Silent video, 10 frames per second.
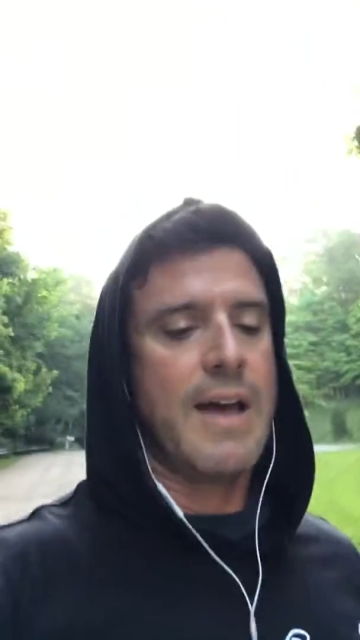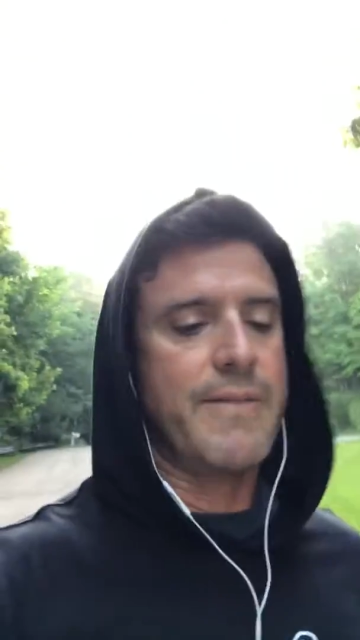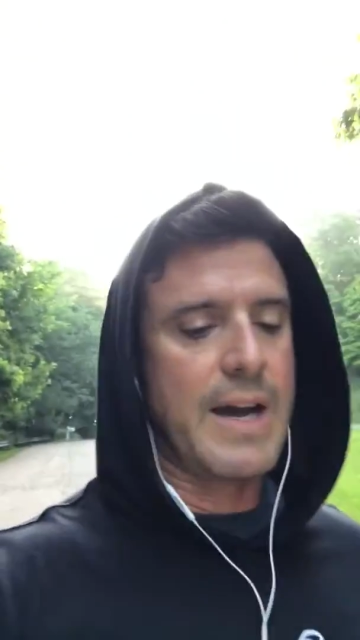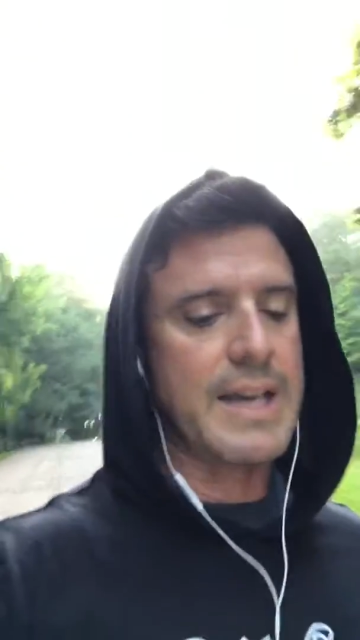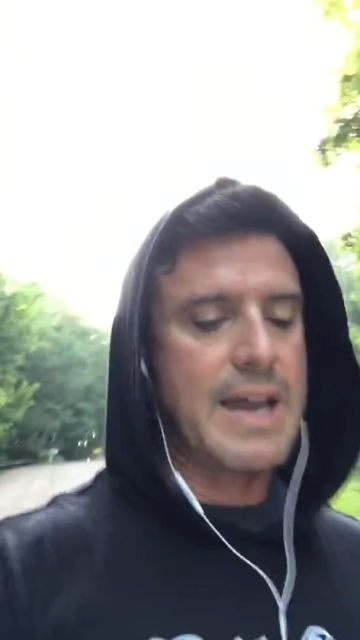
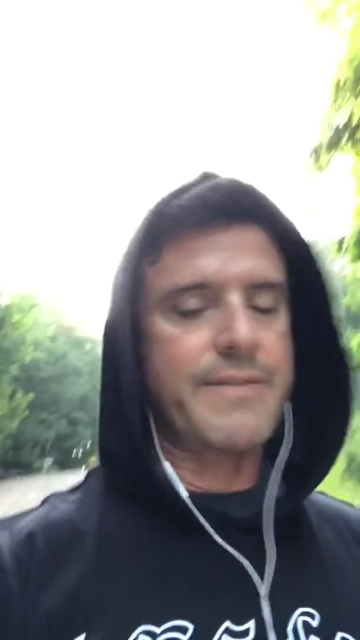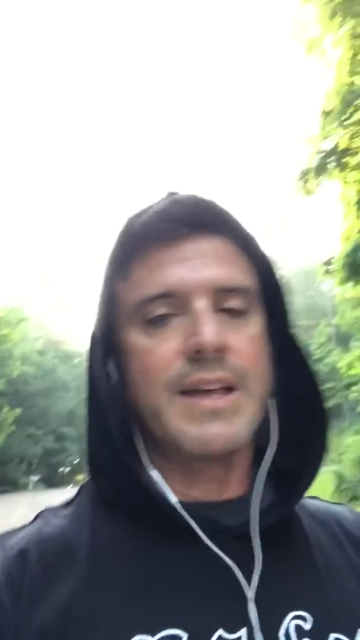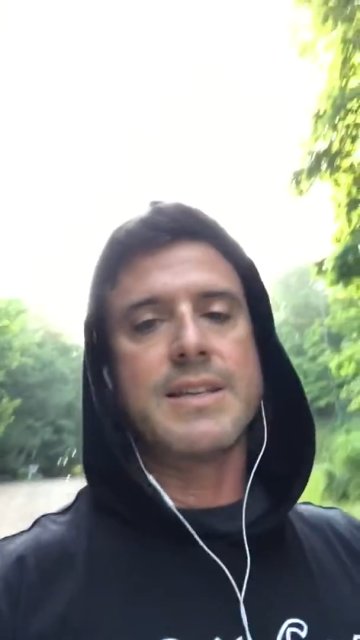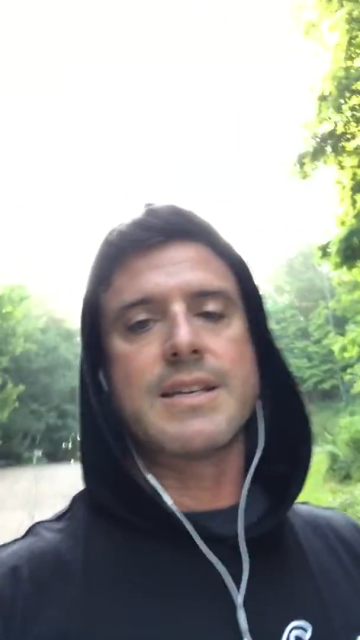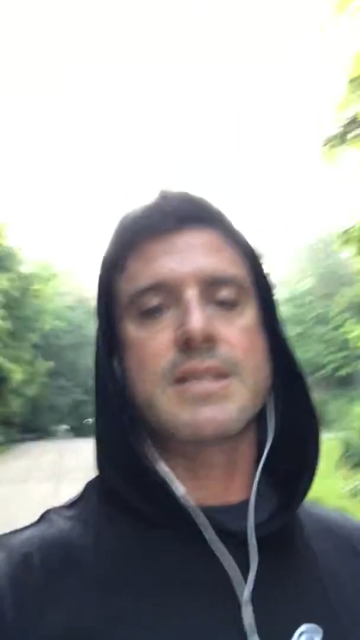if I can have
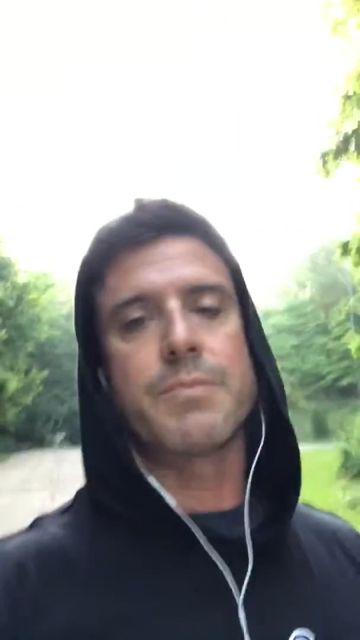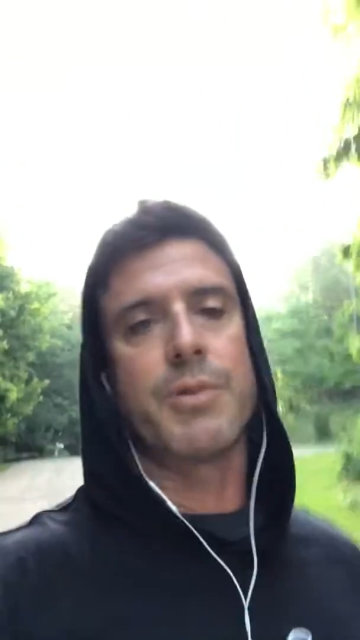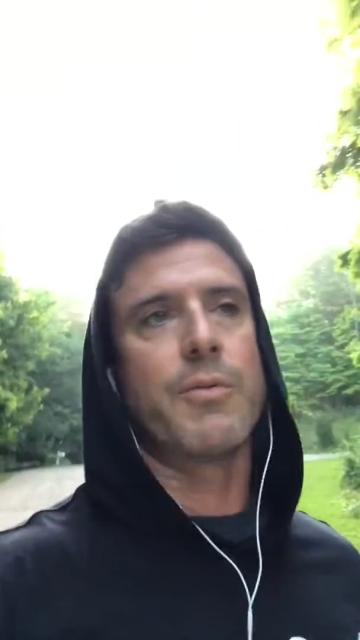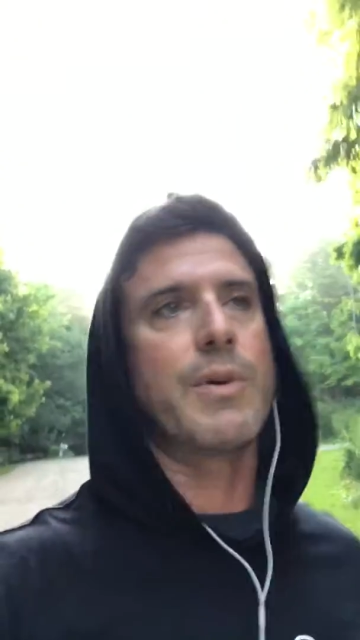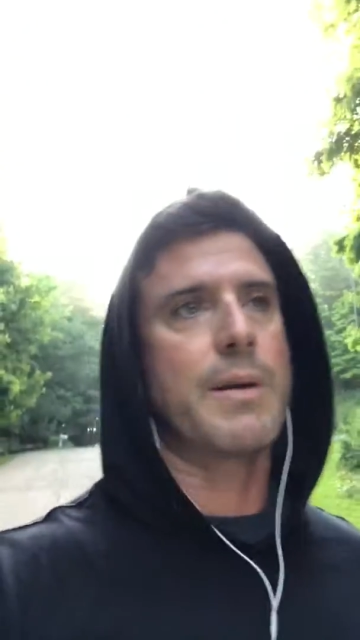that
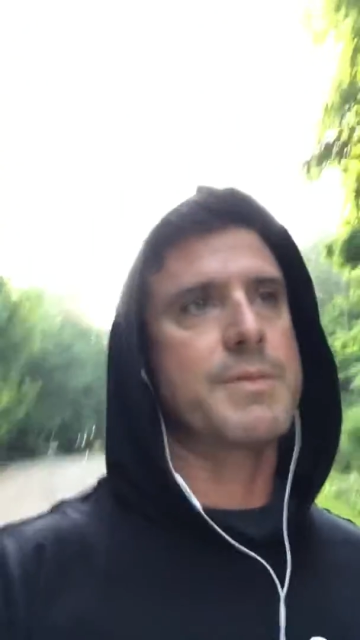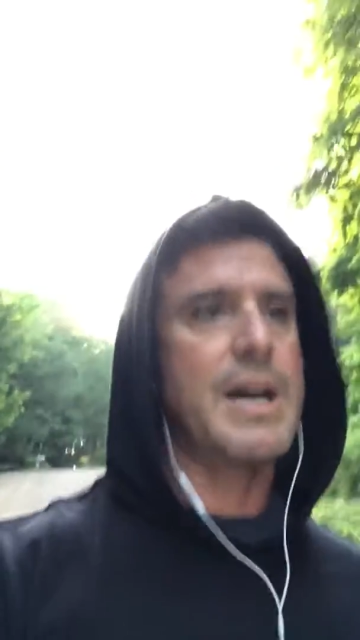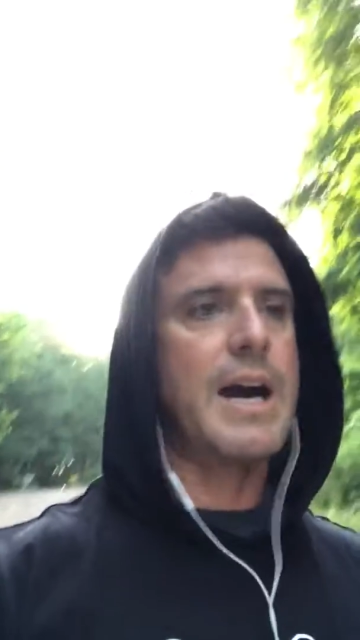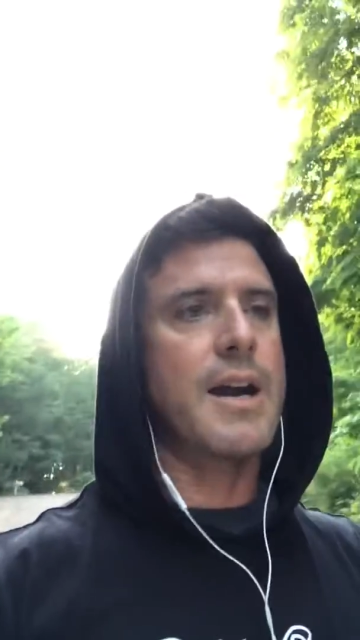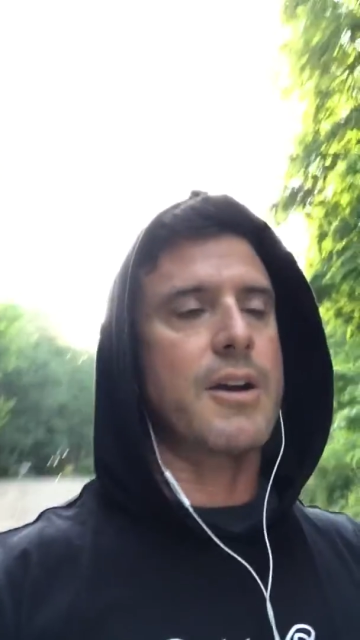discipline when I'm
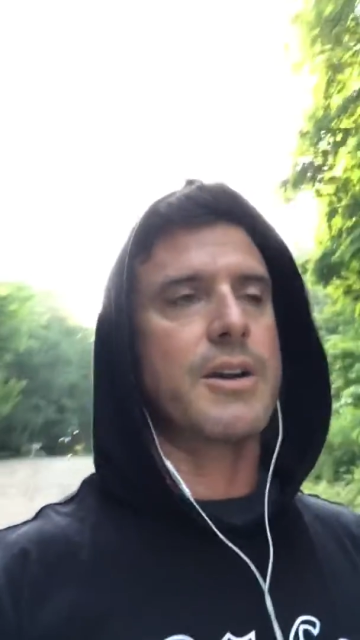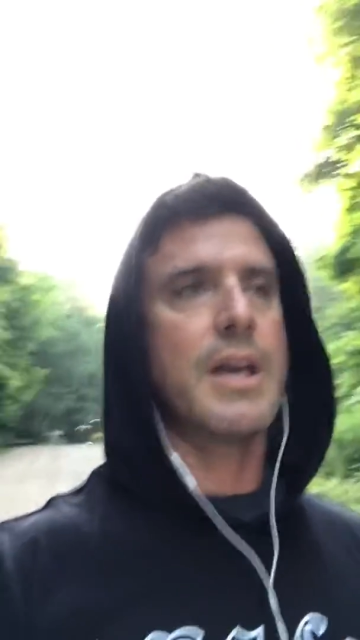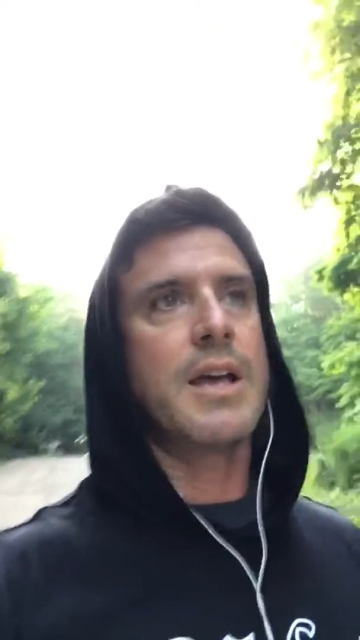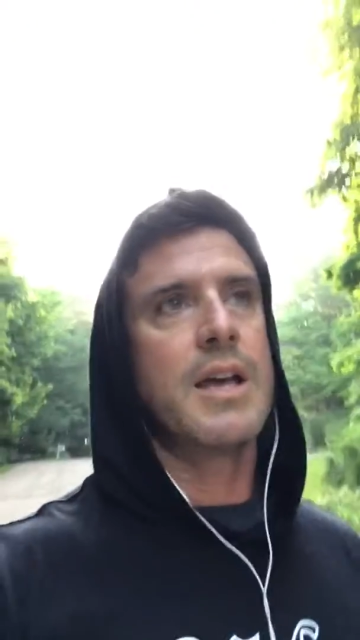tired